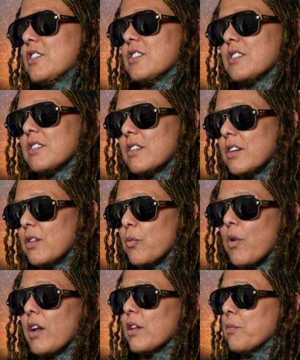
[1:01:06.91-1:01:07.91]
just
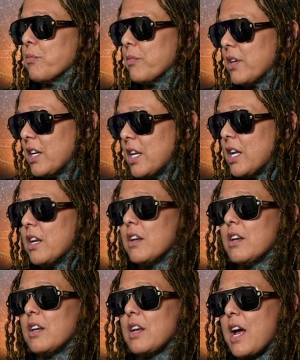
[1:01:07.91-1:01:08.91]
while I'm
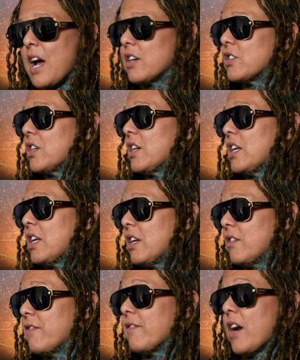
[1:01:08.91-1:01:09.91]
in action,
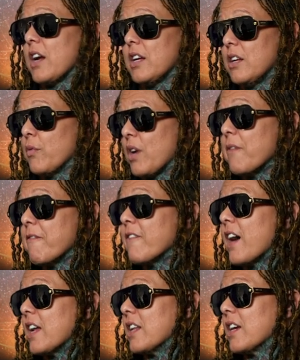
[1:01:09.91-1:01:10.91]
in fight, when I'm
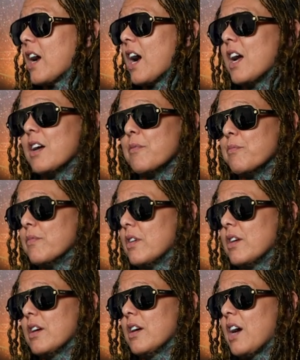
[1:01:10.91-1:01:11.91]
fighting, I am
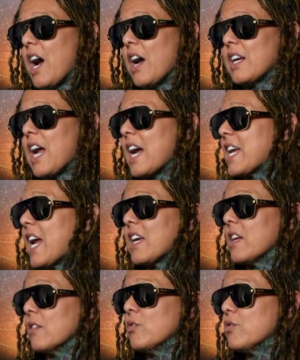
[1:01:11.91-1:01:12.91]
I, I
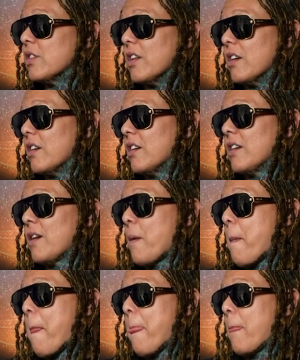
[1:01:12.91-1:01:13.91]
can't get loose in there.
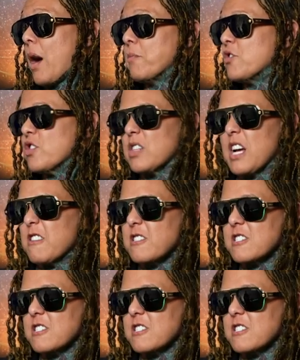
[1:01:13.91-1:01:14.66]
I'm just like